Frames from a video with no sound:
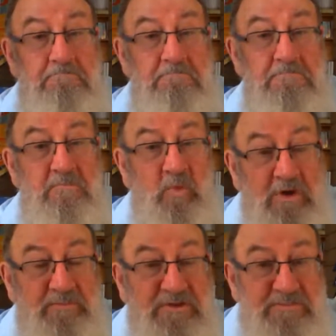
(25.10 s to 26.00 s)

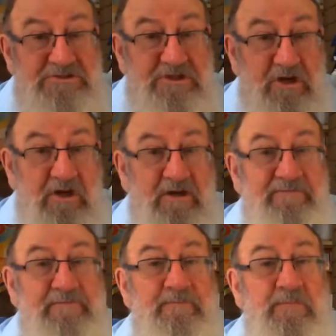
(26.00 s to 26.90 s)
Welcome to Mission Live.
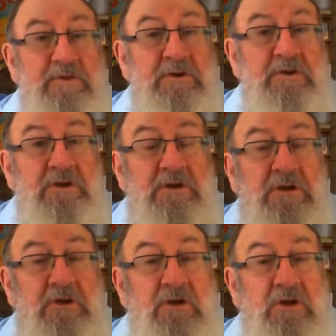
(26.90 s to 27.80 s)

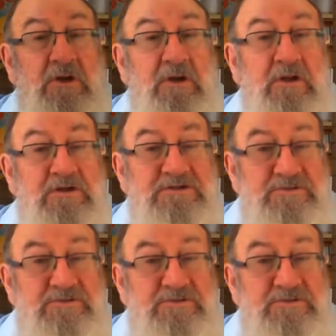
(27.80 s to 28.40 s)
This